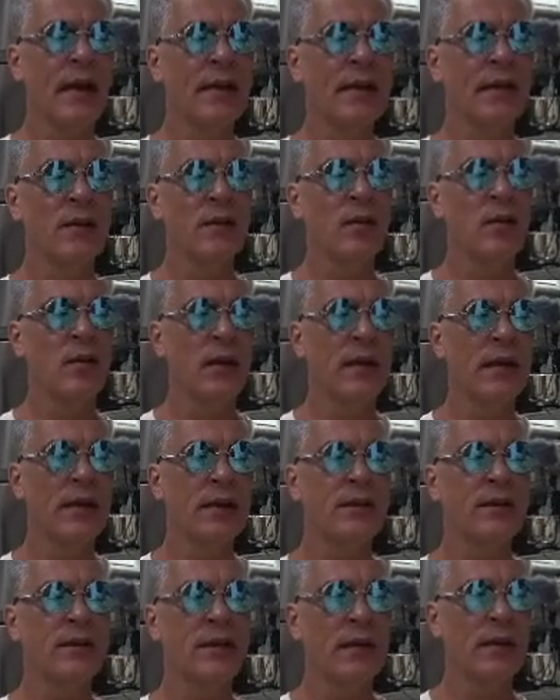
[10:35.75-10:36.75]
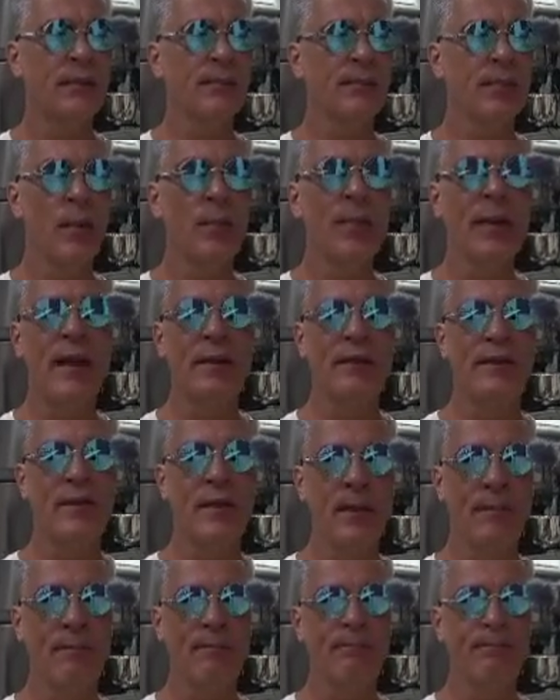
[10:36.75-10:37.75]
can go get propane
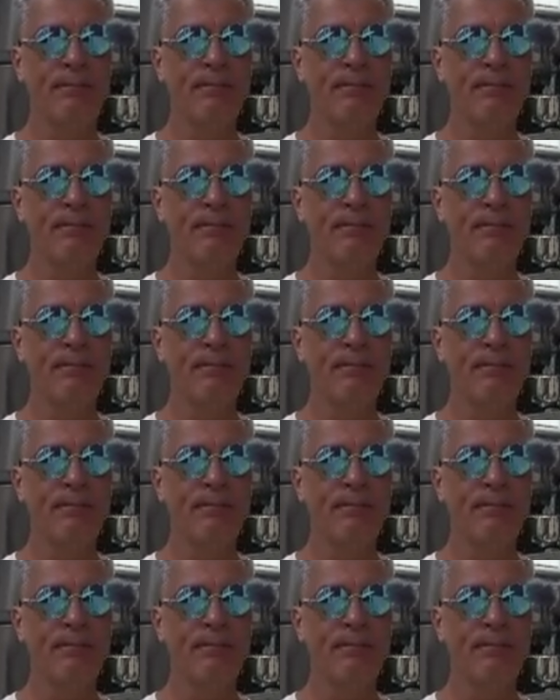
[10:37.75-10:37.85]
from?